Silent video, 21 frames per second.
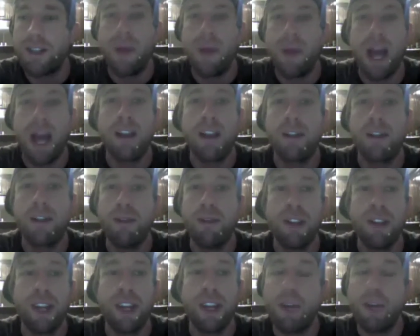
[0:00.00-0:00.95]
battling through
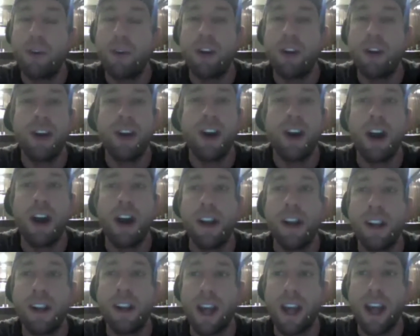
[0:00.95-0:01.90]
it and keep working
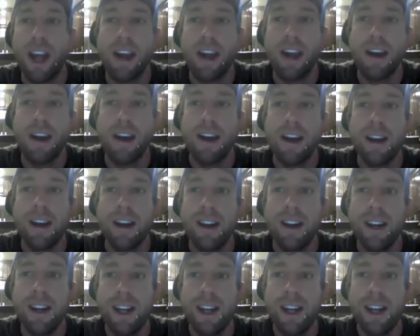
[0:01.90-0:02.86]
hard, and
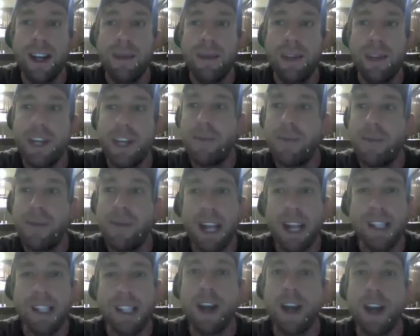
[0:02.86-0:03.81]
but yeah, man,
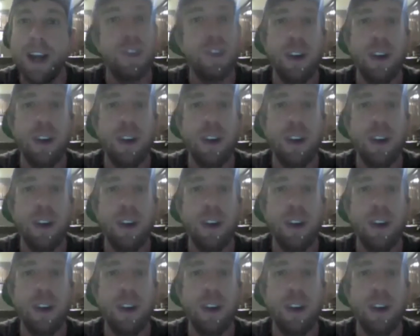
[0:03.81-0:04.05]
it's tough.